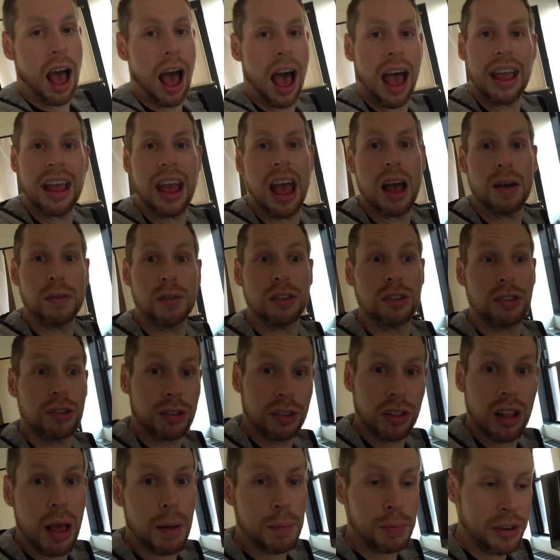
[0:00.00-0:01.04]
I haven't
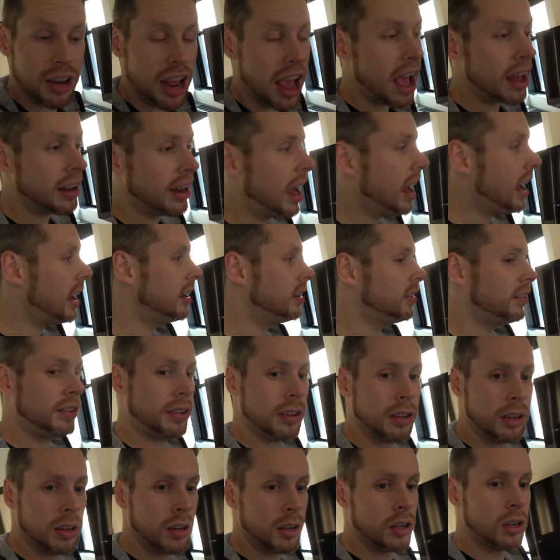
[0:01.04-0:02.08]
slept yet
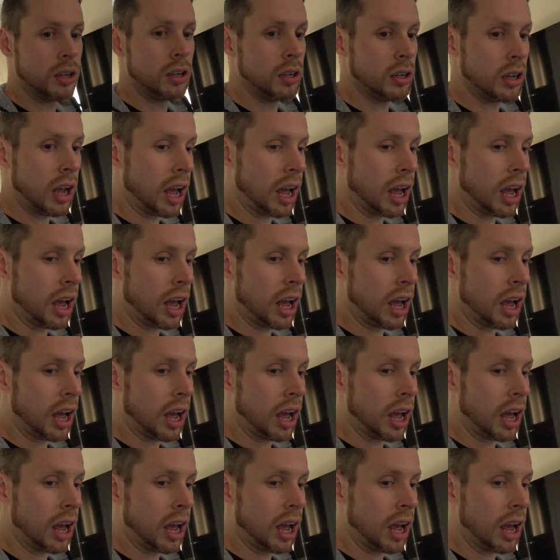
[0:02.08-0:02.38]
and